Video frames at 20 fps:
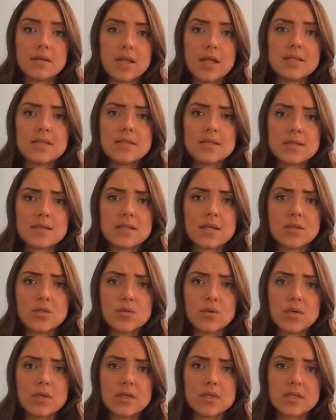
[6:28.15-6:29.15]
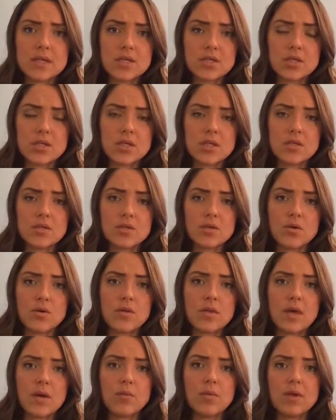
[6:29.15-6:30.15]
let's schedule a session
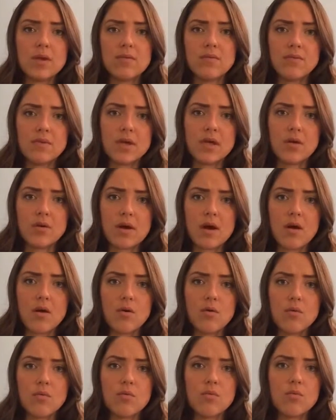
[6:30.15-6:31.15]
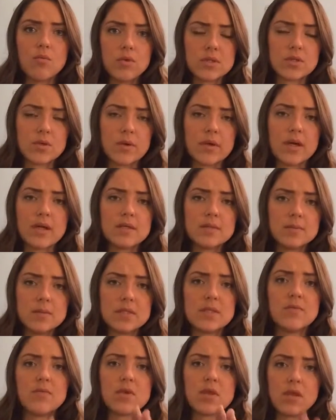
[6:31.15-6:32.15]
so that we can figure out what's going on
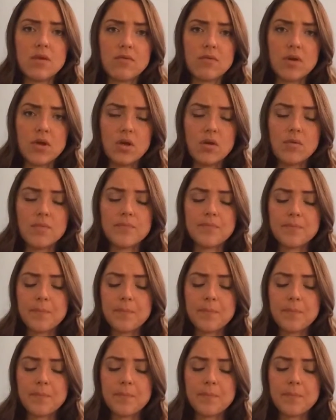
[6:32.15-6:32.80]
specifically for you.